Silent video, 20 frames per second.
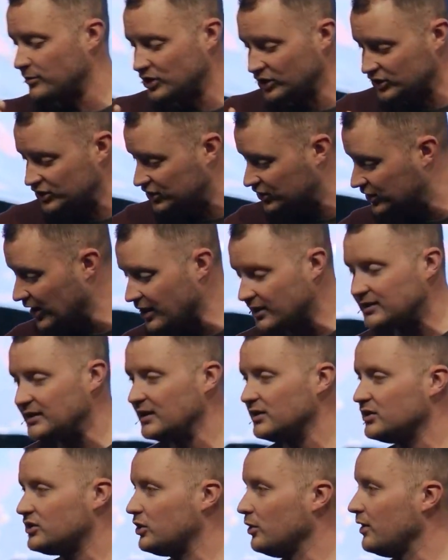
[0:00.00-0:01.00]
just sucked
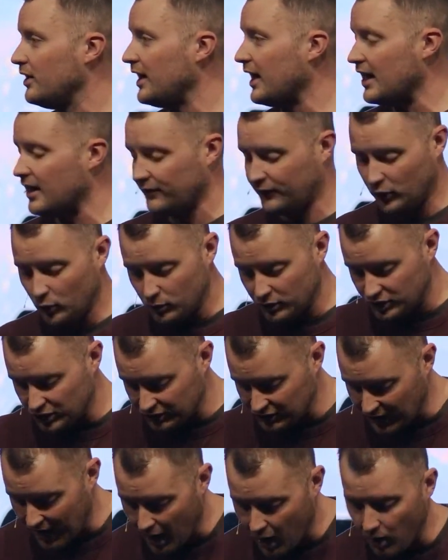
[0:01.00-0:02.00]
into it, and if you would
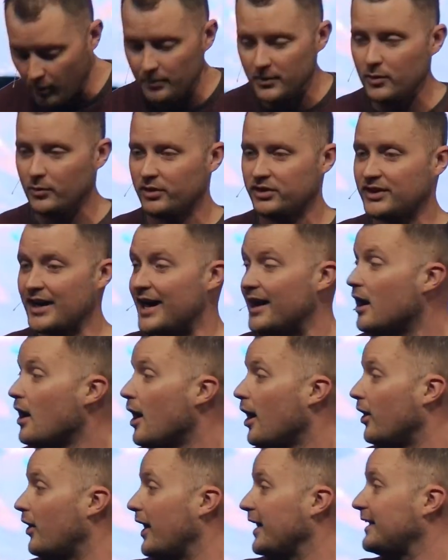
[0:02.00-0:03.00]
just help me with that.
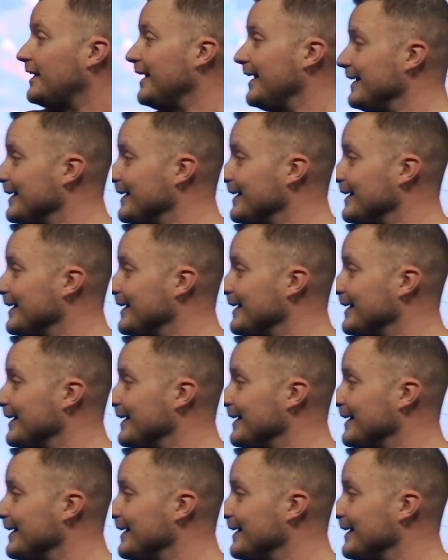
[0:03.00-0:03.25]
Or I can't